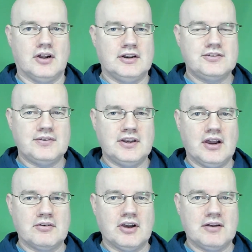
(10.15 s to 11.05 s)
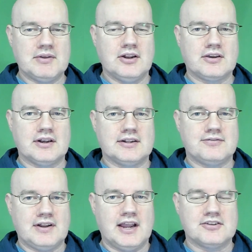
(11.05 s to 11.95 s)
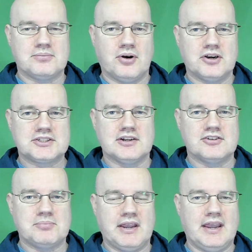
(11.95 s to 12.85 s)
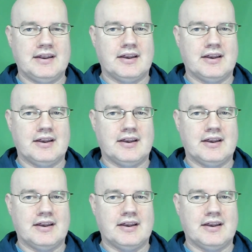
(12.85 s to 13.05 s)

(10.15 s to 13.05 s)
So in this video I'm going to be looking at the flags of Portugal and Spain,